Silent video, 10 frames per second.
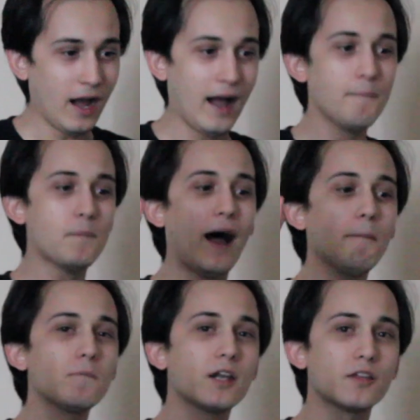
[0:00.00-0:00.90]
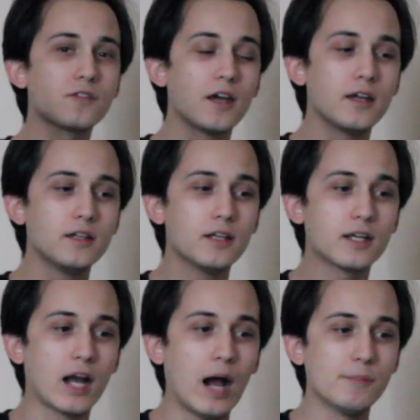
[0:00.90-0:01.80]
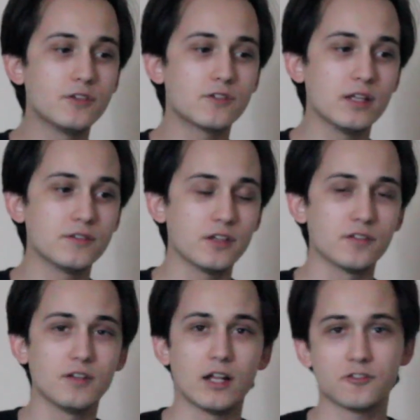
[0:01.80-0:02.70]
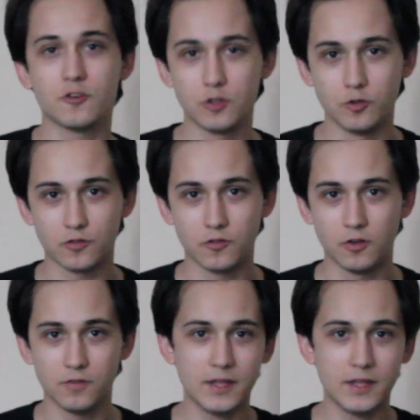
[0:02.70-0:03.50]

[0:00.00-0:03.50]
I'm going to say common sense is not so useful.